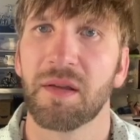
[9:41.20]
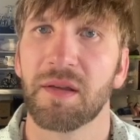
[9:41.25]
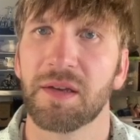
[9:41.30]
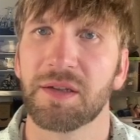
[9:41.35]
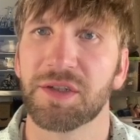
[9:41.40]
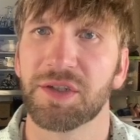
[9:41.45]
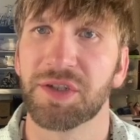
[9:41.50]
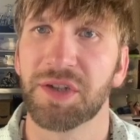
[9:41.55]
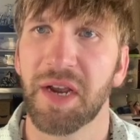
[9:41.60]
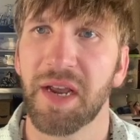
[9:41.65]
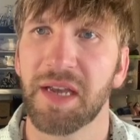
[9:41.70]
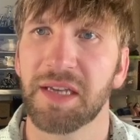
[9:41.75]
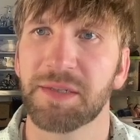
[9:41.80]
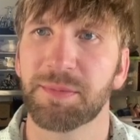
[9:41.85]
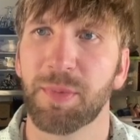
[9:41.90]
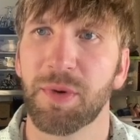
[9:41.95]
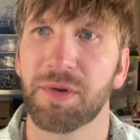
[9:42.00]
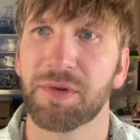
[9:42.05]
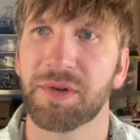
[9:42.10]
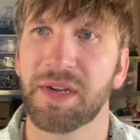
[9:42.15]
This
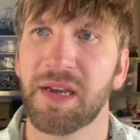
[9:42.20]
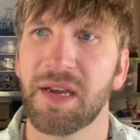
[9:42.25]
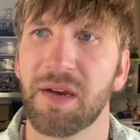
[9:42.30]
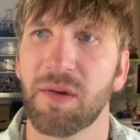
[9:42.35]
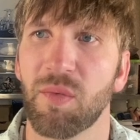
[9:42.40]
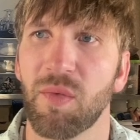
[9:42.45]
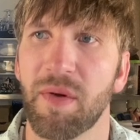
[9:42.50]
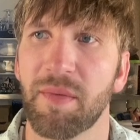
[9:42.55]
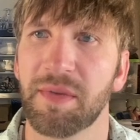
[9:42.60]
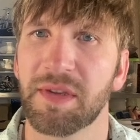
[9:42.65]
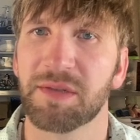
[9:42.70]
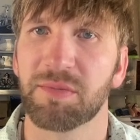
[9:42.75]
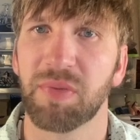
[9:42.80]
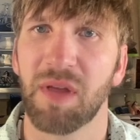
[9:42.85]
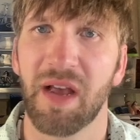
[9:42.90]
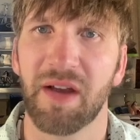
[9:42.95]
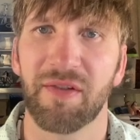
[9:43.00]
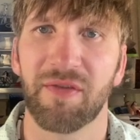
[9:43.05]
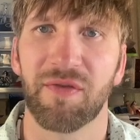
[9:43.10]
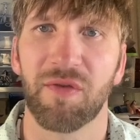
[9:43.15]
JS Boutique women's
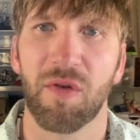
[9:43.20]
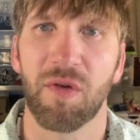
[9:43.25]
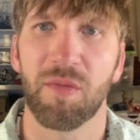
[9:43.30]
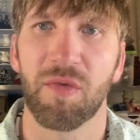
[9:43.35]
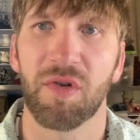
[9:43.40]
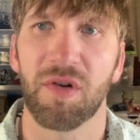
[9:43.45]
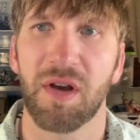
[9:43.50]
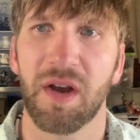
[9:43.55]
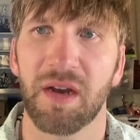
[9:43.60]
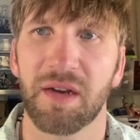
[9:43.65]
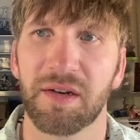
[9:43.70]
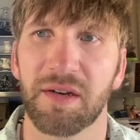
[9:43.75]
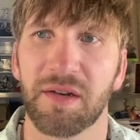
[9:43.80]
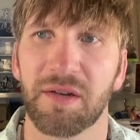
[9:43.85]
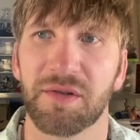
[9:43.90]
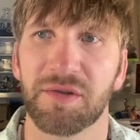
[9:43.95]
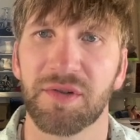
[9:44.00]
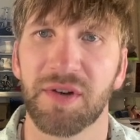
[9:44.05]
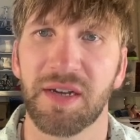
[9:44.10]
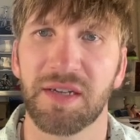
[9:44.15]
black formal
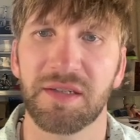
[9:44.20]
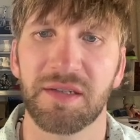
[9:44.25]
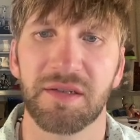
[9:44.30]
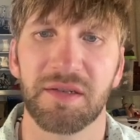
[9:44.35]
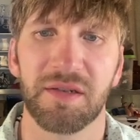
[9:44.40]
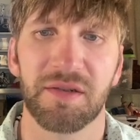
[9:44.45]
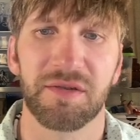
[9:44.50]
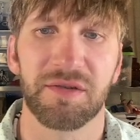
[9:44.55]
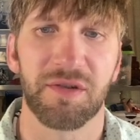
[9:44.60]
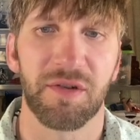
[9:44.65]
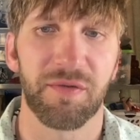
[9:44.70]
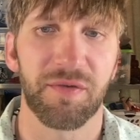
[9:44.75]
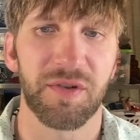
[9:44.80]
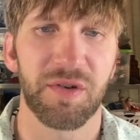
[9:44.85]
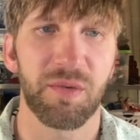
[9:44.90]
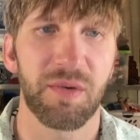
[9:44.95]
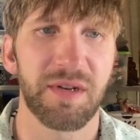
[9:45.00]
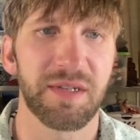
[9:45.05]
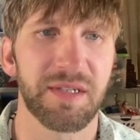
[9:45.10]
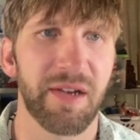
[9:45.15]
cocktail dress sold for
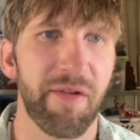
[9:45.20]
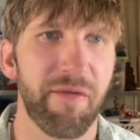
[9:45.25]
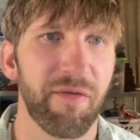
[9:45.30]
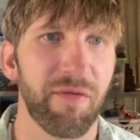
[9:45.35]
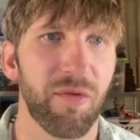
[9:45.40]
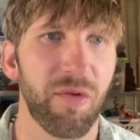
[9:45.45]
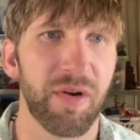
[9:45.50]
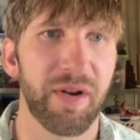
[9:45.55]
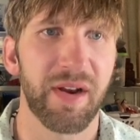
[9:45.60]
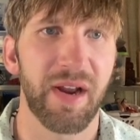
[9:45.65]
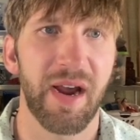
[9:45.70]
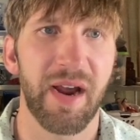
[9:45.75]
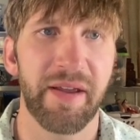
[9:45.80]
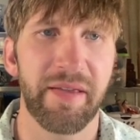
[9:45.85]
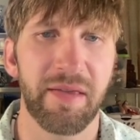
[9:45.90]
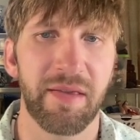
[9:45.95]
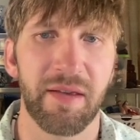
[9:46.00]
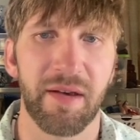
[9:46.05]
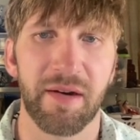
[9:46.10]
$27.49.